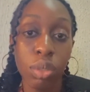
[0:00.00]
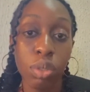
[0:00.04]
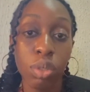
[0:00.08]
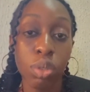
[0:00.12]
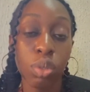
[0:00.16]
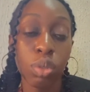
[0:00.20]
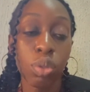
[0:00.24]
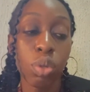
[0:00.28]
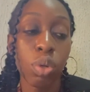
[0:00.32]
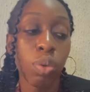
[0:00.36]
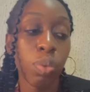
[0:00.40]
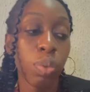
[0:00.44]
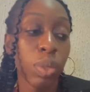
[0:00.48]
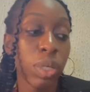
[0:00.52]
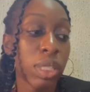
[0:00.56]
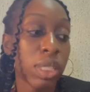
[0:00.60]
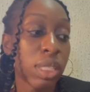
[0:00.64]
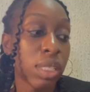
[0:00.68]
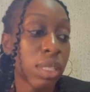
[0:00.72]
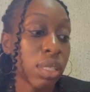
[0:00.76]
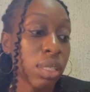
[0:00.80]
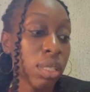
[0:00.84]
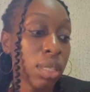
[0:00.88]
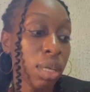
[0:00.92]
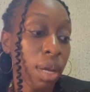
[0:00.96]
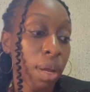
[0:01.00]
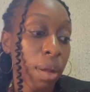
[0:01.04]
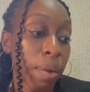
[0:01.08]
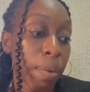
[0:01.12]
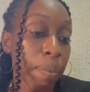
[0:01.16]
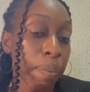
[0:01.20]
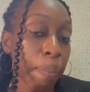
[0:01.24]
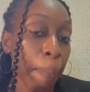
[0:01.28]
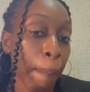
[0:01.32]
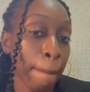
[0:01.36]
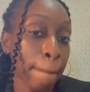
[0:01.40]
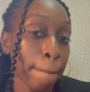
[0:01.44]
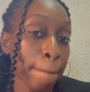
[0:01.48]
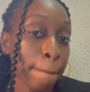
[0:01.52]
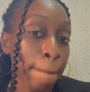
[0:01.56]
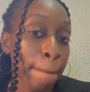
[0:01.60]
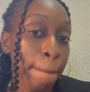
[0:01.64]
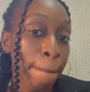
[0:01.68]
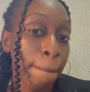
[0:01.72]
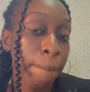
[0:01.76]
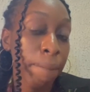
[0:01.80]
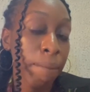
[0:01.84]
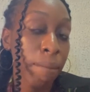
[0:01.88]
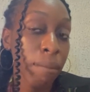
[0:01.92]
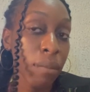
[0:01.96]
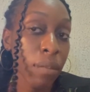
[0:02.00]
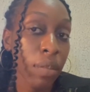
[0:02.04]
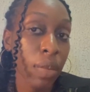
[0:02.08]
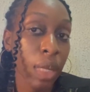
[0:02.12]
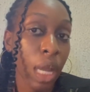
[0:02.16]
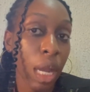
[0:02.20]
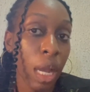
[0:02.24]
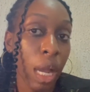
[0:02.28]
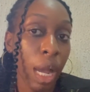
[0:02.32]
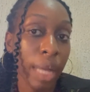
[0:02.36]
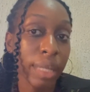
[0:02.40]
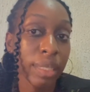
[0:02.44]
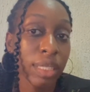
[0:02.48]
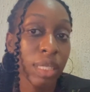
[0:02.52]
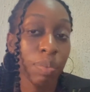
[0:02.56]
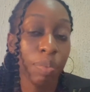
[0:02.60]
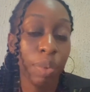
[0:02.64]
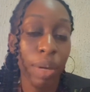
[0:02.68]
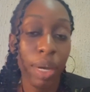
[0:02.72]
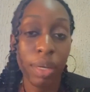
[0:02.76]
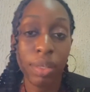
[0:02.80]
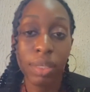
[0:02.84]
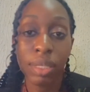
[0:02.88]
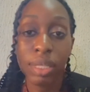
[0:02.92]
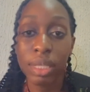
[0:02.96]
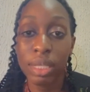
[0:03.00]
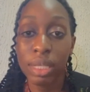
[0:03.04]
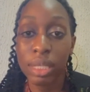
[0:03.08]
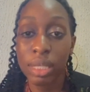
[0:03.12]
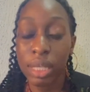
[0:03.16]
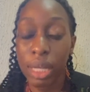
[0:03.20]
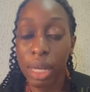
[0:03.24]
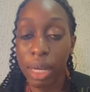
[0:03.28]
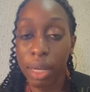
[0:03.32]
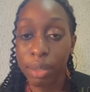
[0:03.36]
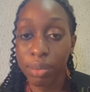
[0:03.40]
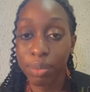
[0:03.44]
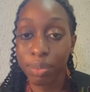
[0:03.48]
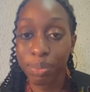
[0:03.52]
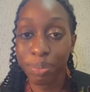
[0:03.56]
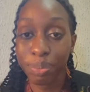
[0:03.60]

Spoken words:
to know which antibiotics that